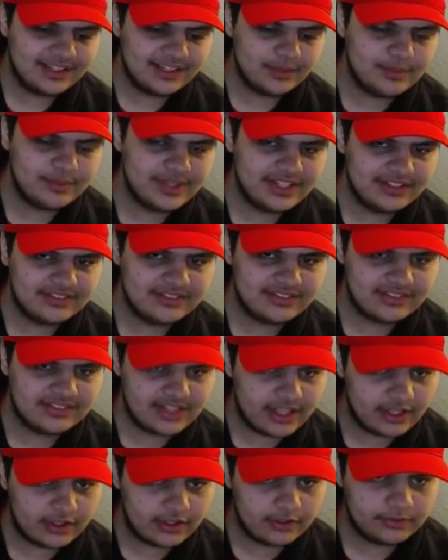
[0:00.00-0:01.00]
a bit
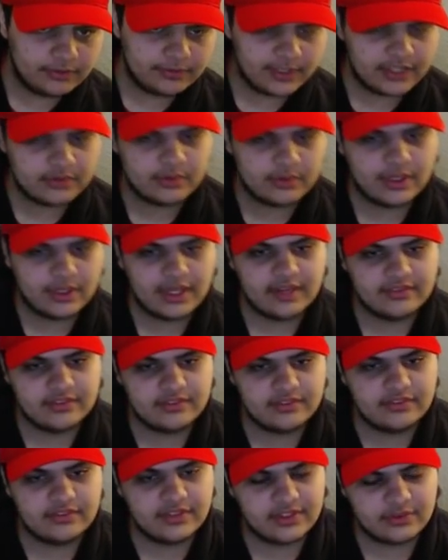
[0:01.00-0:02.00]
stale. That's what I
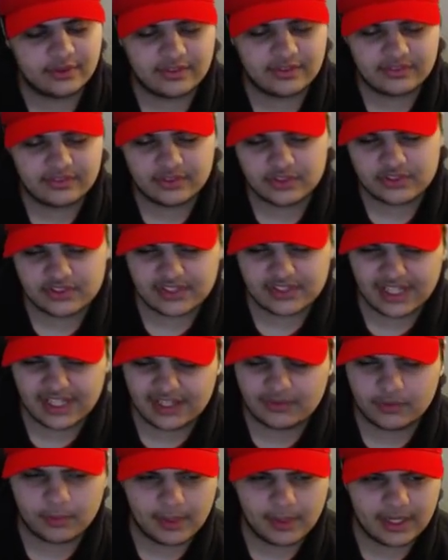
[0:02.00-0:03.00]
feel. It's just kind
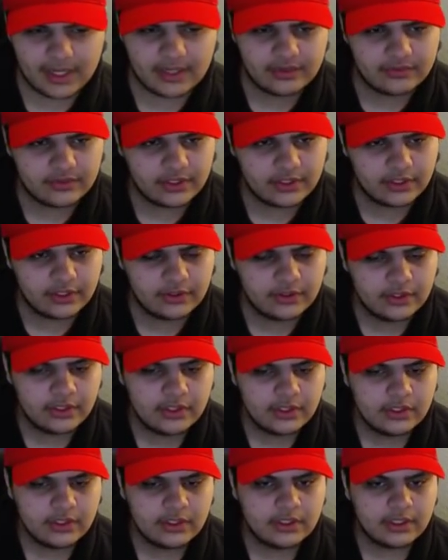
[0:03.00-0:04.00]
of repetitive, you know.
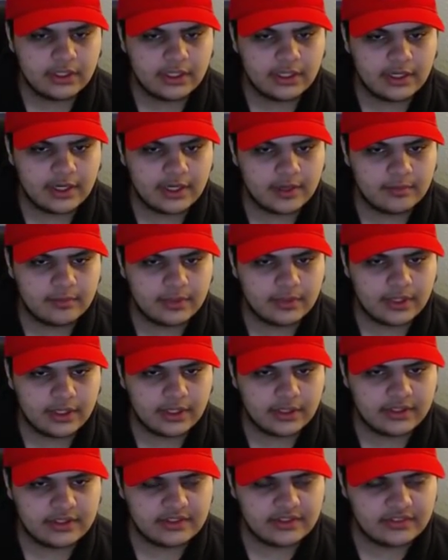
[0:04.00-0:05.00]

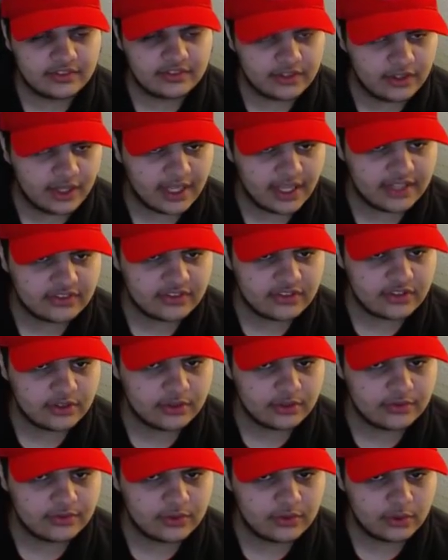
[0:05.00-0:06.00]
But he's still S
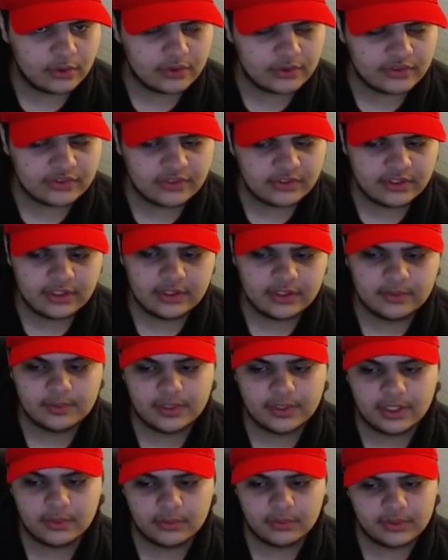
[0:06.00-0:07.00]
tier, of course.
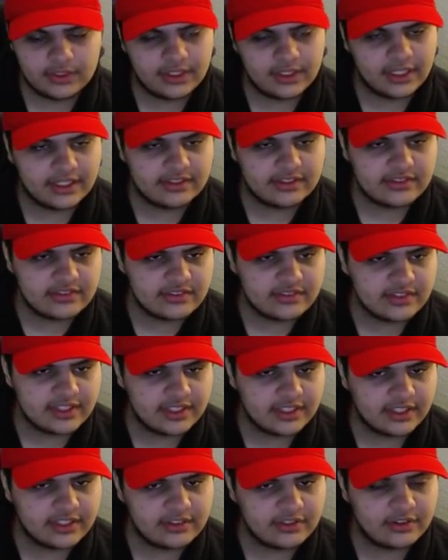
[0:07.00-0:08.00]
But I would like to
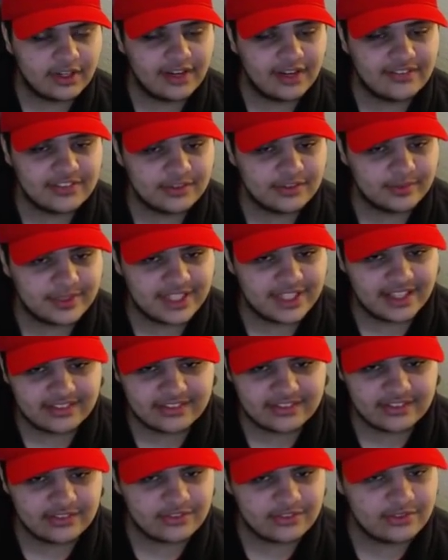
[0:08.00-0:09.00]
see, like, you know, having some
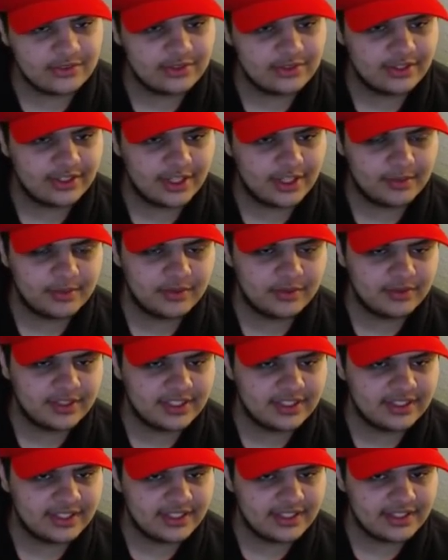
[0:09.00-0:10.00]
guests in studio. That'd be
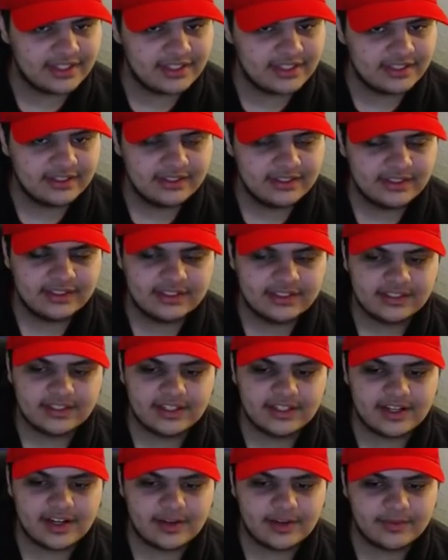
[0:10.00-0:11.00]
really litty.
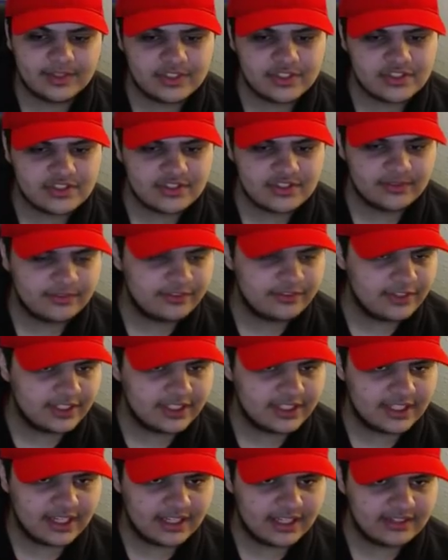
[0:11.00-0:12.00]
And just some
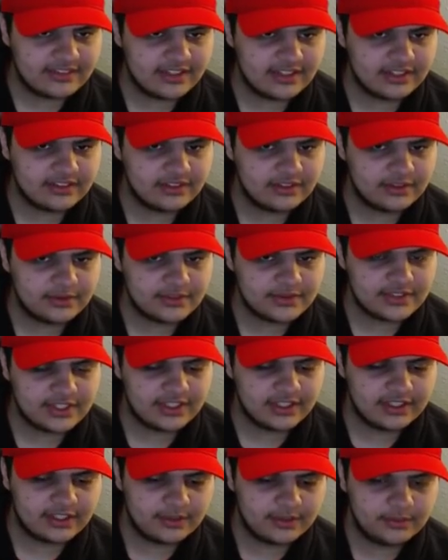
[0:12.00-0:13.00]
fun content. You know what I'm
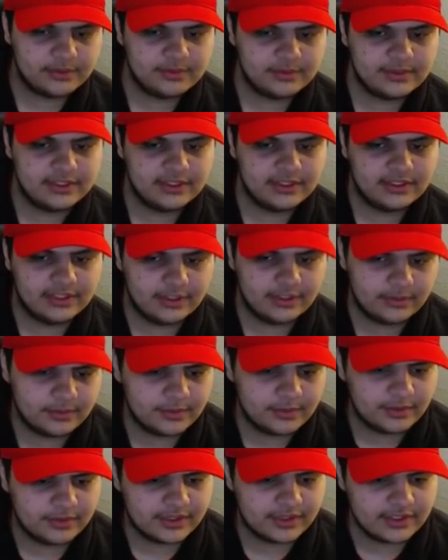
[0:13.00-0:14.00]
saying? That would be
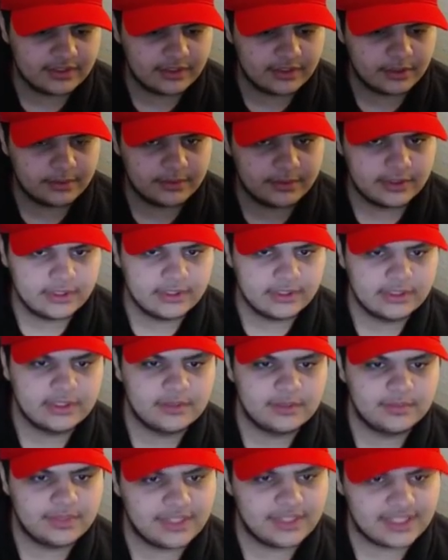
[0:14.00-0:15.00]
really dope.
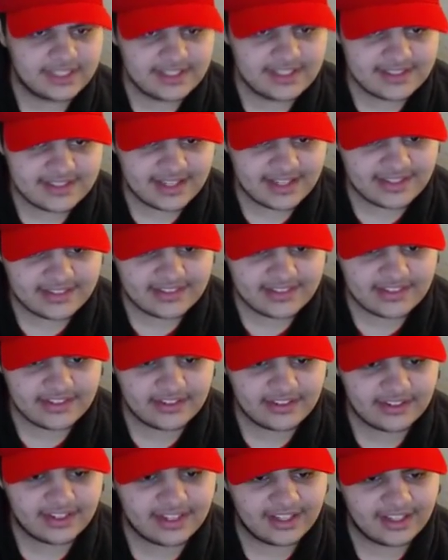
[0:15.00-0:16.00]
But he is S
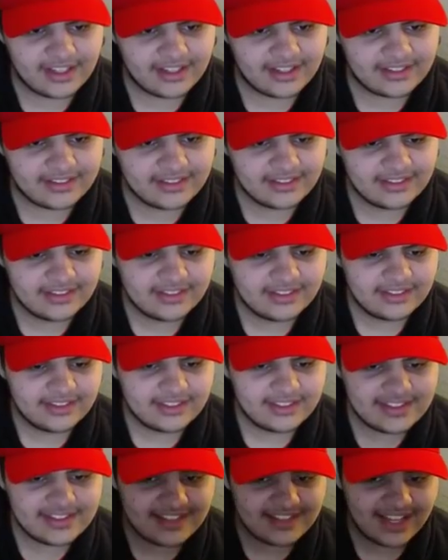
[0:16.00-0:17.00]
tier, and
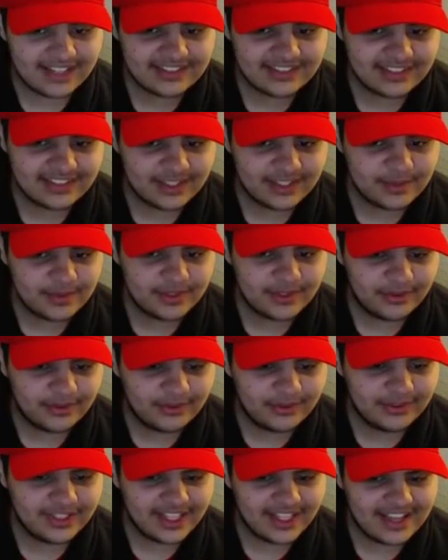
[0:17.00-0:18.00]
he's actually going to be the
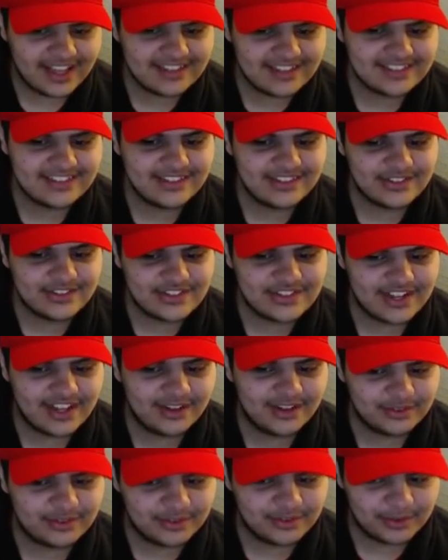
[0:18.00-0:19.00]
only S-tier
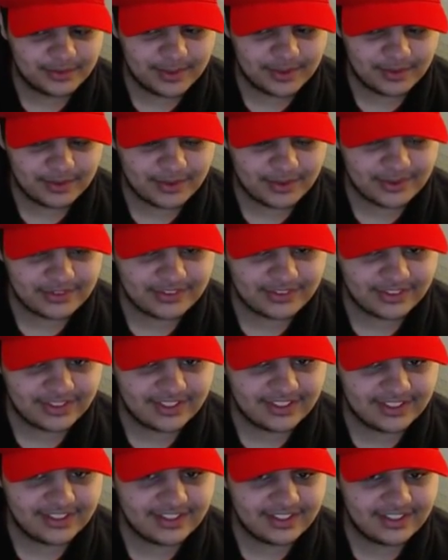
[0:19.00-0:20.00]
channel for me,
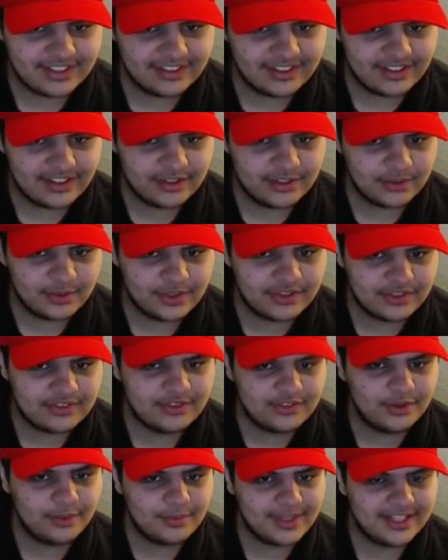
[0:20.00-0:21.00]
personally. The other ones
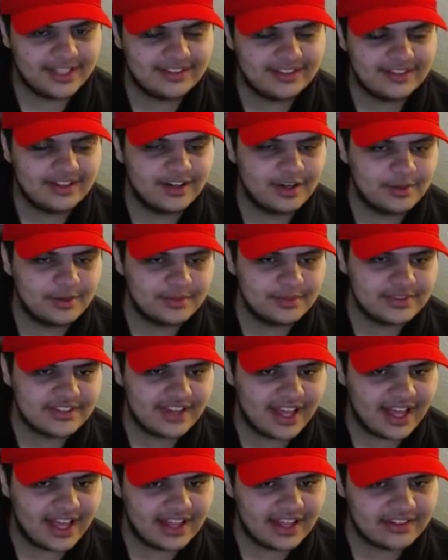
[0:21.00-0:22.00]
don't make the hump
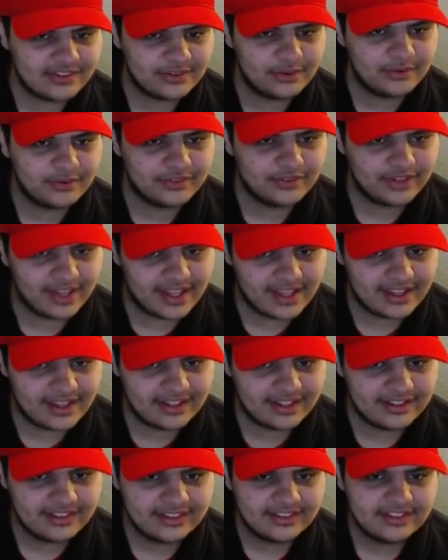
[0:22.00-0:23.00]
to S over
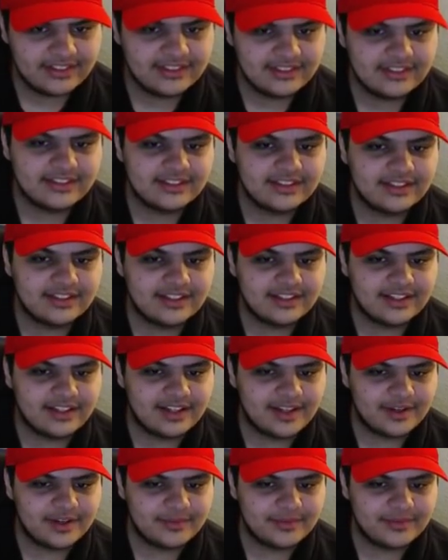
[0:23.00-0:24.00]
A.
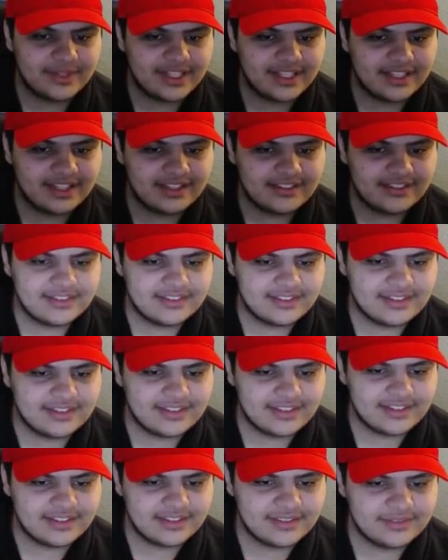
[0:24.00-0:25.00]

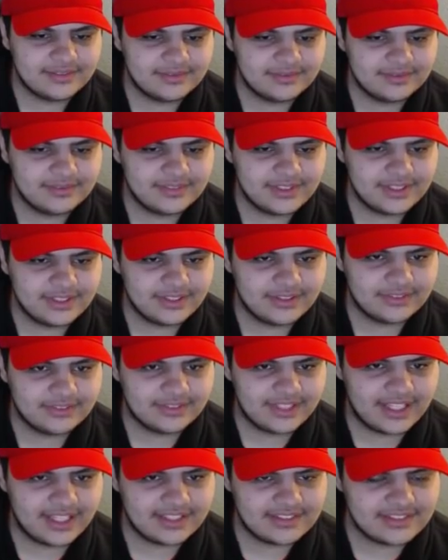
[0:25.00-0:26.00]
You know,
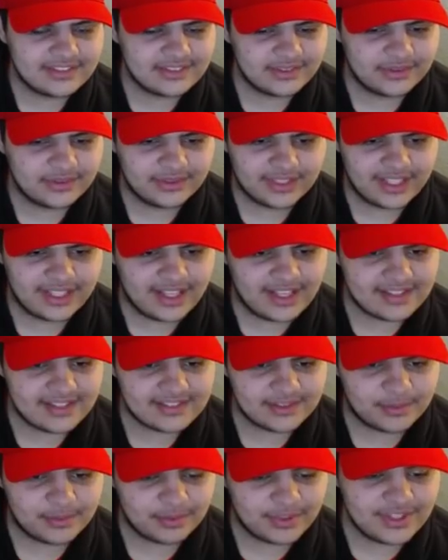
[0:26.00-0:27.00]
that's the only
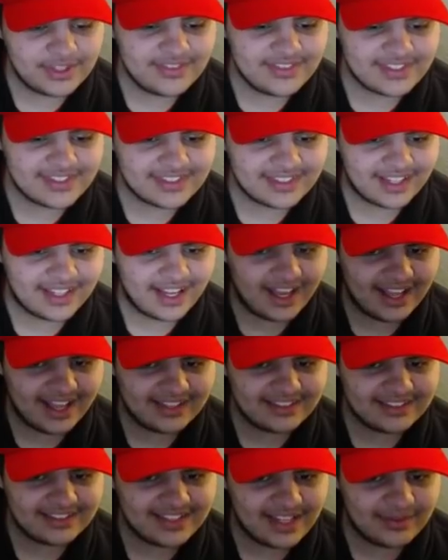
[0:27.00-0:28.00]
S. Previously, I
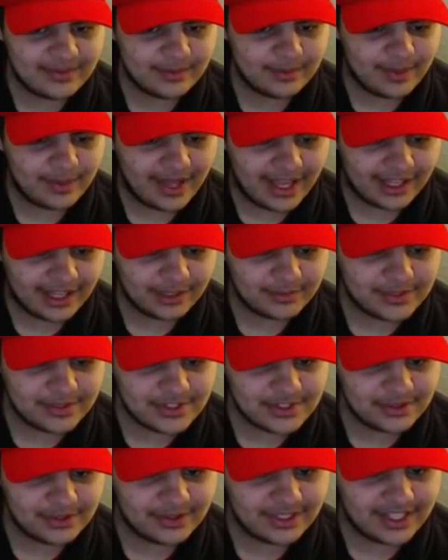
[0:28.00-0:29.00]
had the David Pakman
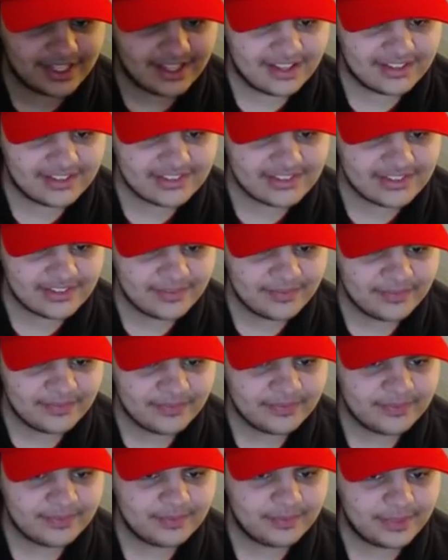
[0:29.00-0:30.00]
show at S.
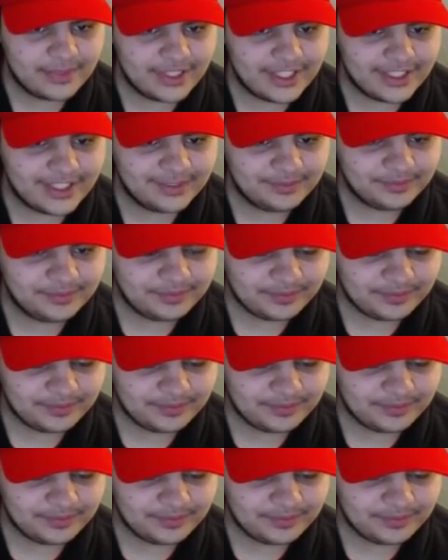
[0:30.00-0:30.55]
But,